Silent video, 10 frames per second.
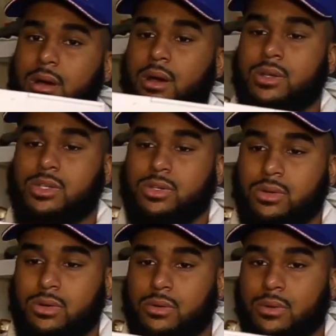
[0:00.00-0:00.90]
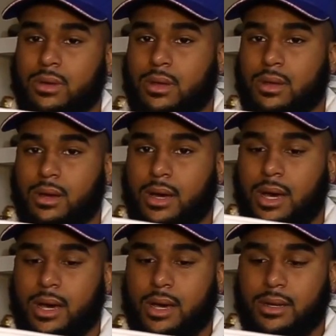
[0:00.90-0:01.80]
Also
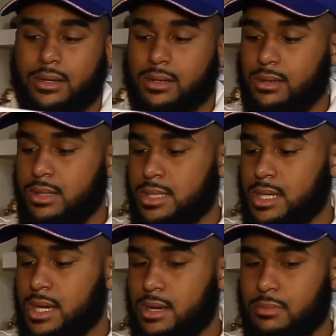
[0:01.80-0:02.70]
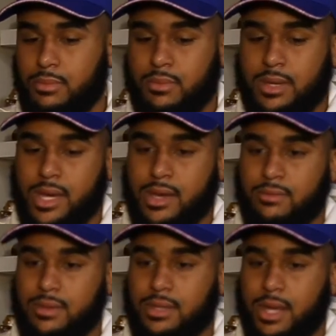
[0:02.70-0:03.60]
on the top we
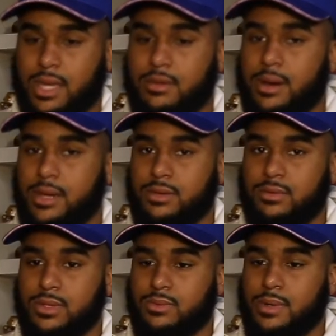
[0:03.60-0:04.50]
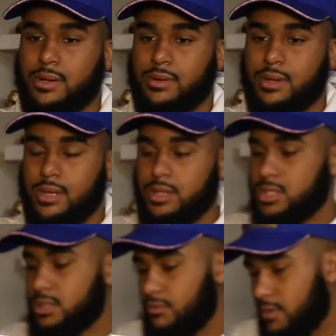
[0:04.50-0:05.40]
have the Nike by You as well.
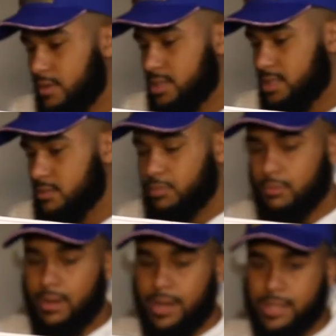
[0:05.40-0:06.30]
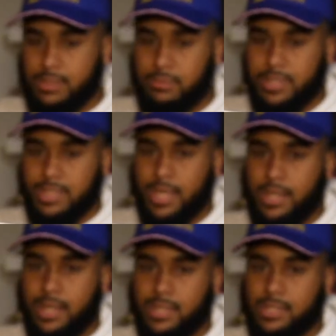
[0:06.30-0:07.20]
Just a very simple box, but it's got a
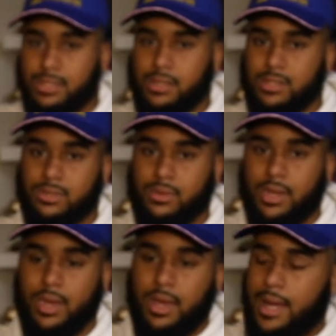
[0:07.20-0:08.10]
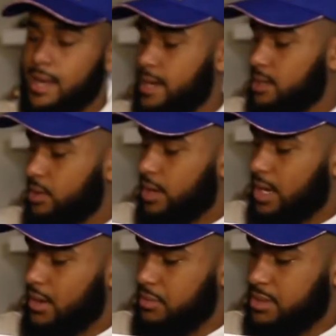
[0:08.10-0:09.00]
nice touch to it. I kind of like
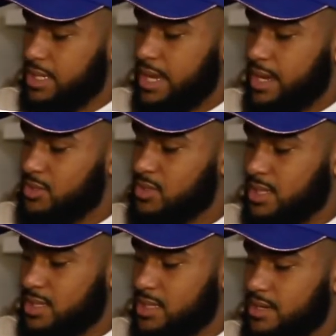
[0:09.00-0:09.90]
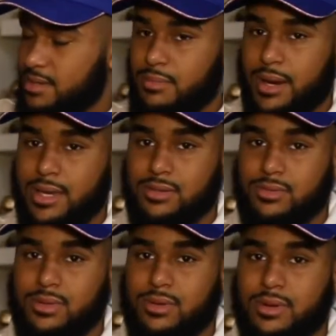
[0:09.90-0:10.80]
how the tag just says Nike by You,
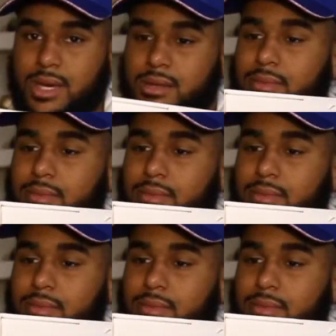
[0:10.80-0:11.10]
you know, kind of